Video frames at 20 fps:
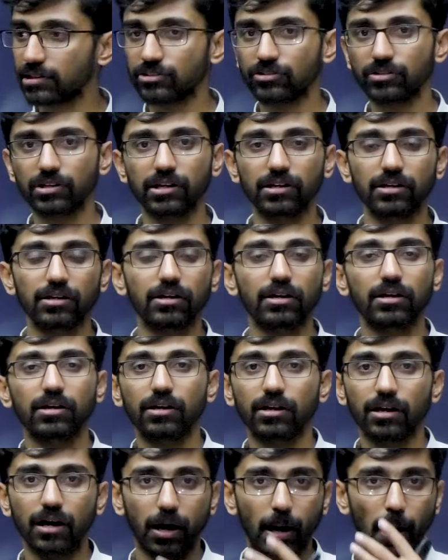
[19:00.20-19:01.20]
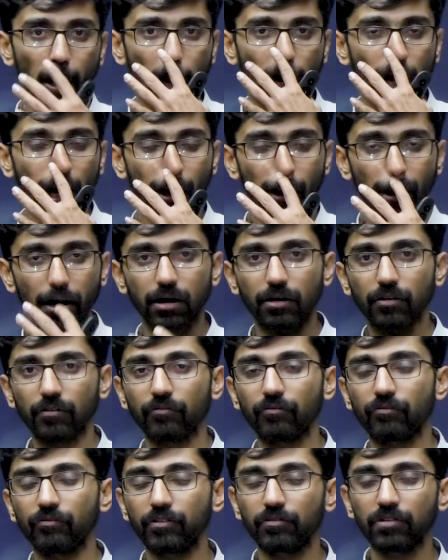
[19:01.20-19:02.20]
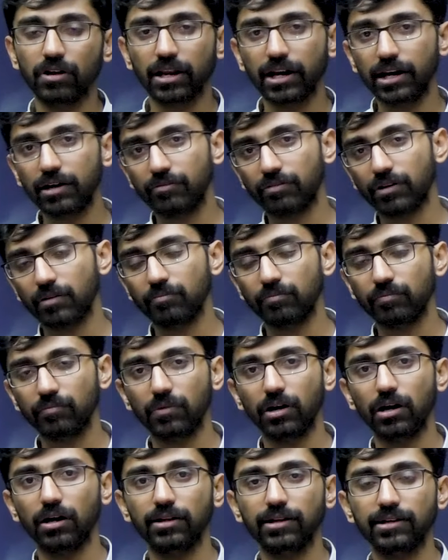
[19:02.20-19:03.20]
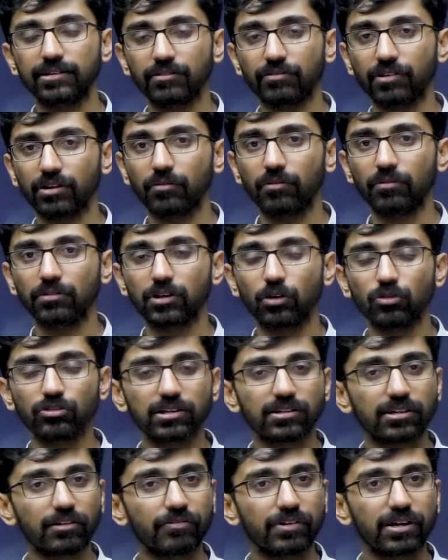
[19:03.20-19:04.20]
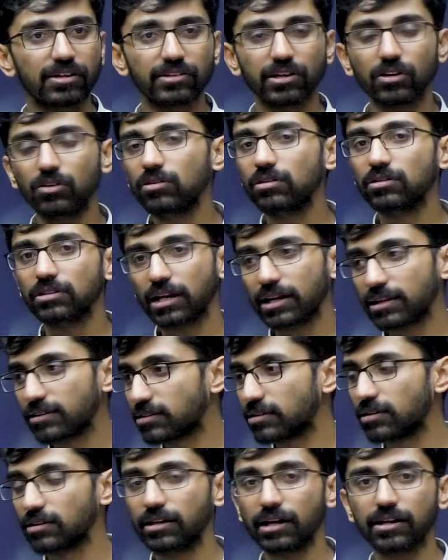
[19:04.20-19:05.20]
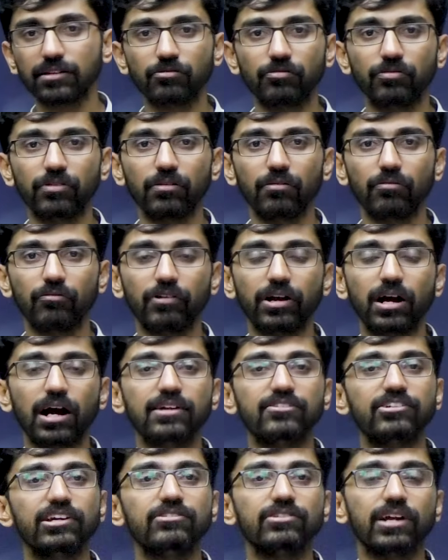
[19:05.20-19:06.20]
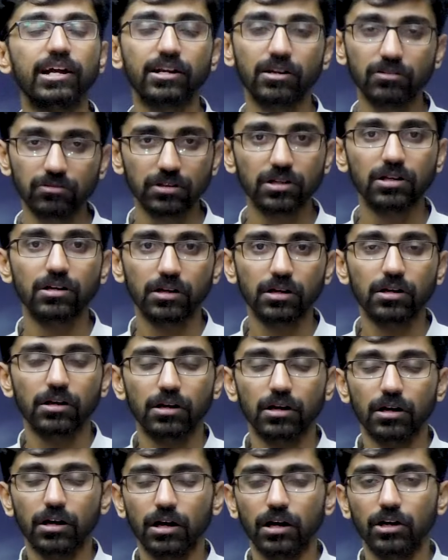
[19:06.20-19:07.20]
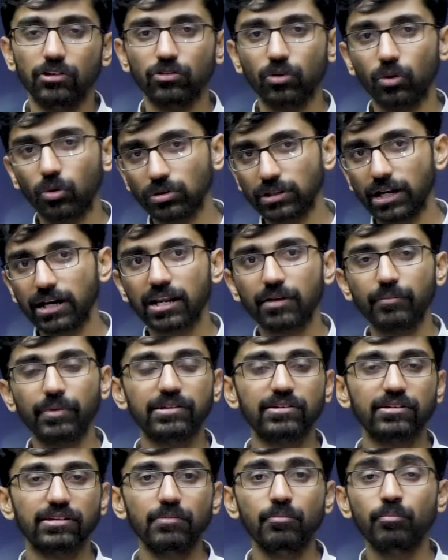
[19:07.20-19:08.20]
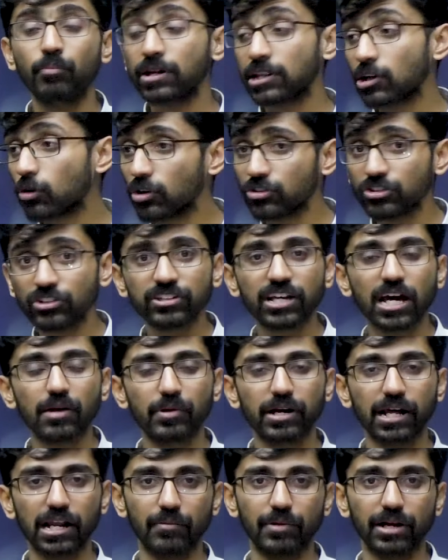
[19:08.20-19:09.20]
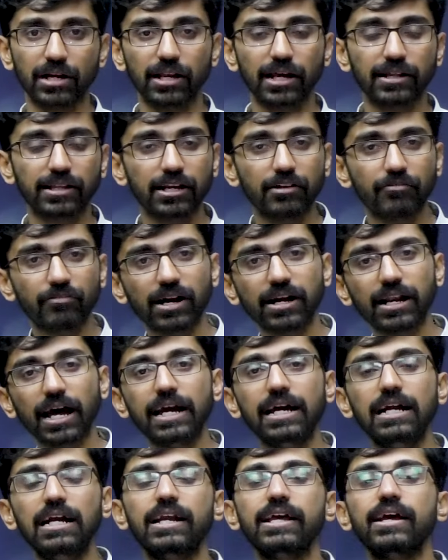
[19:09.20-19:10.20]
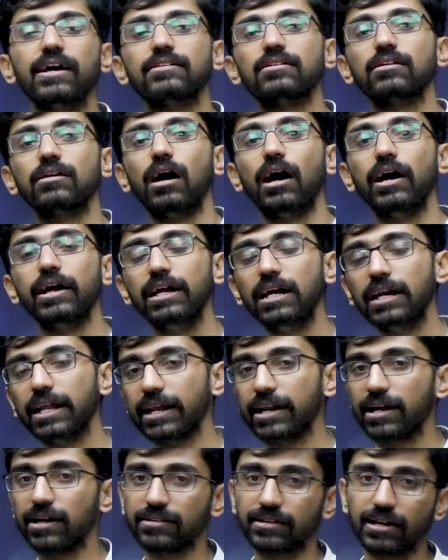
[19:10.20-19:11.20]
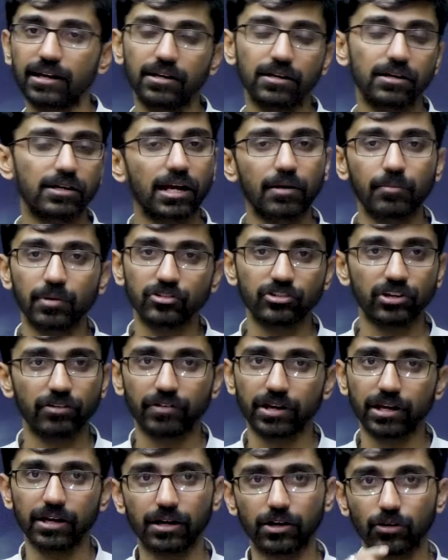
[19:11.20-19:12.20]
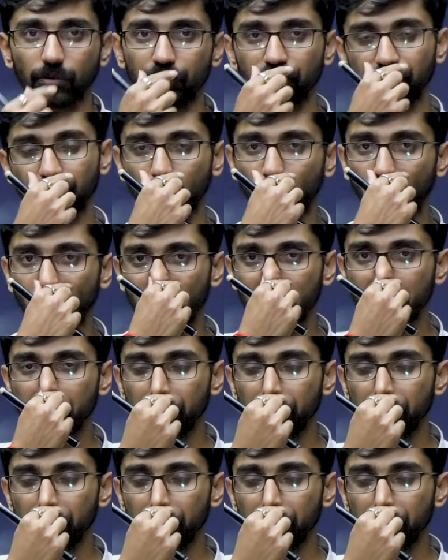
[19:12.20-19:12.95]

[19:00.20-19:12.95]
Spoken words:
history we will read from let's say from thousands of years ago. That is we can't change right now. So that remains the same, but the questions can be dynamic, like the different high yield areas can emerge every year too. Okay,